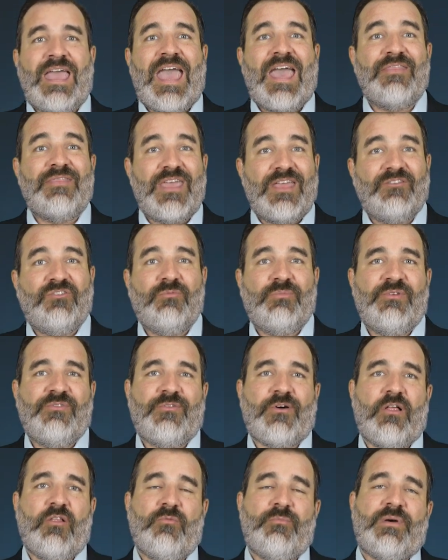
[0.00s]
and then to be
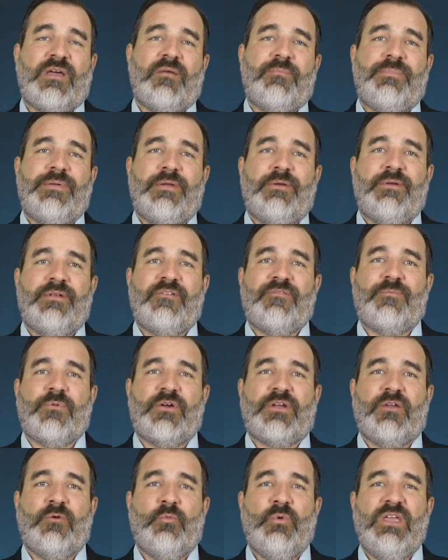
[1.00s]
followed by a period of
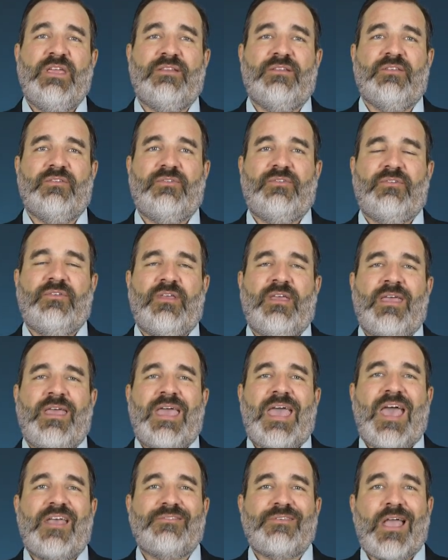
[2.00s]
market weakness
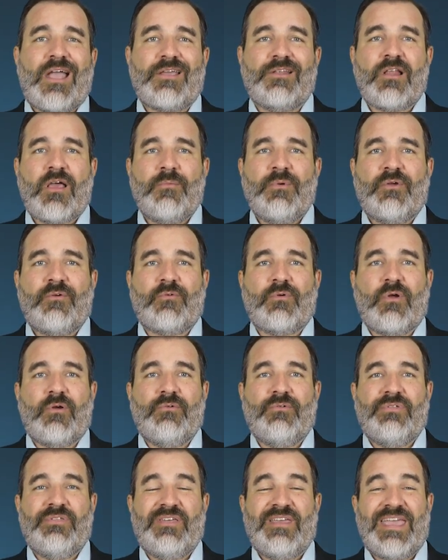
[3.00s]
as economic
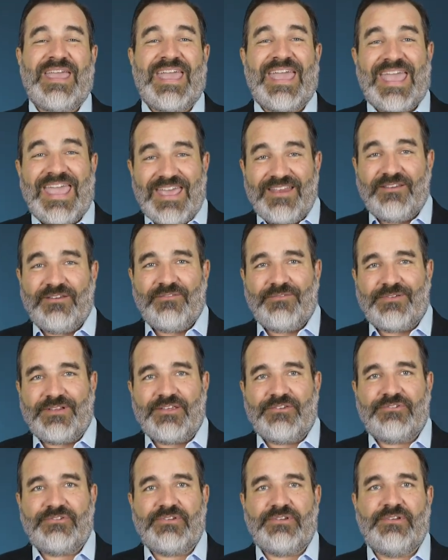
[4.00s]
growth and
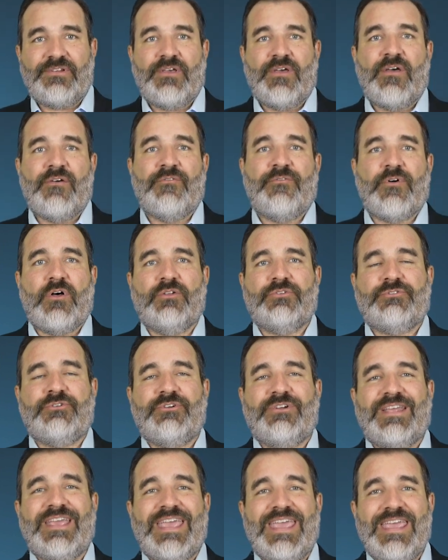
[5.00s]
inflation
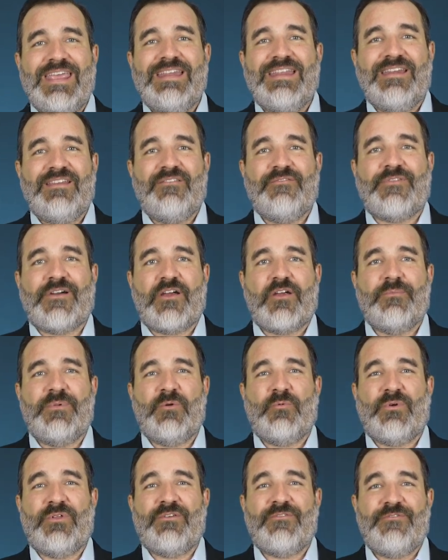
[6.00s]
faltered in an environment
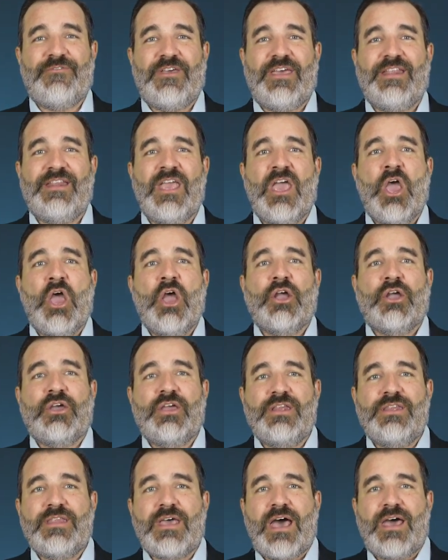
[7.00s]
where the Fed
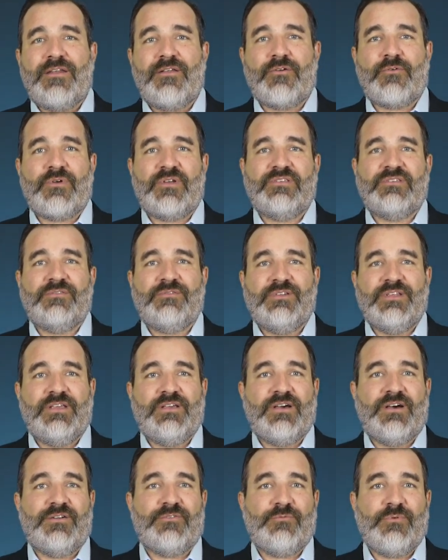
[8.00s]
could not aggressively
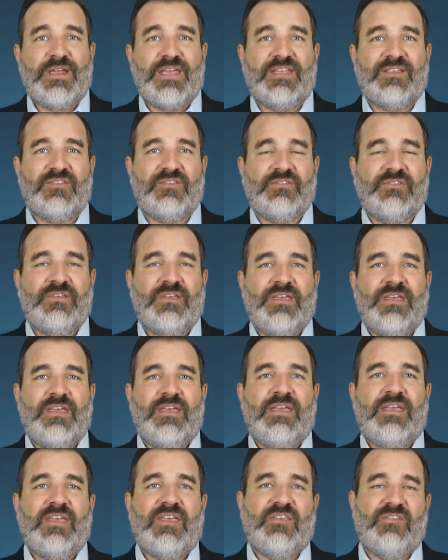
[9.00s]
cut rates,
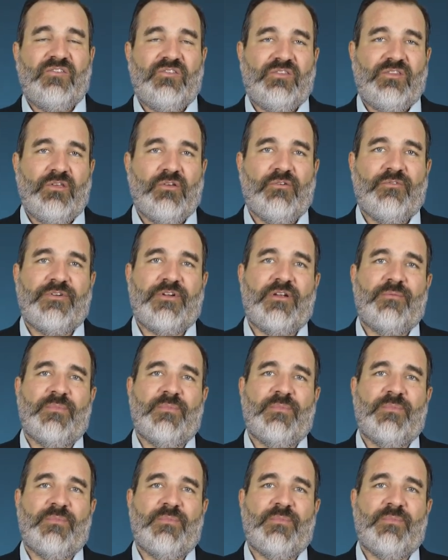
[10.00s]
is still very